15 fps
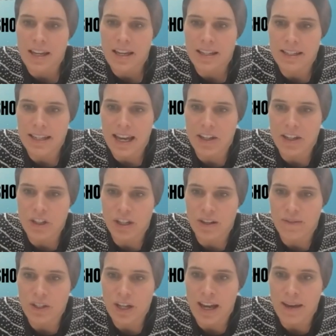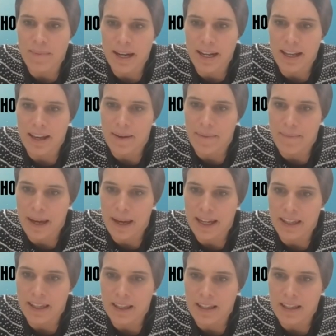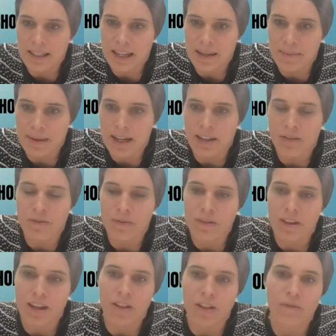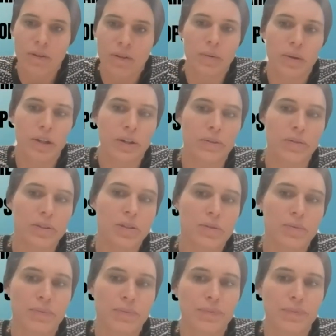detection of diabetic macular edema in the real world?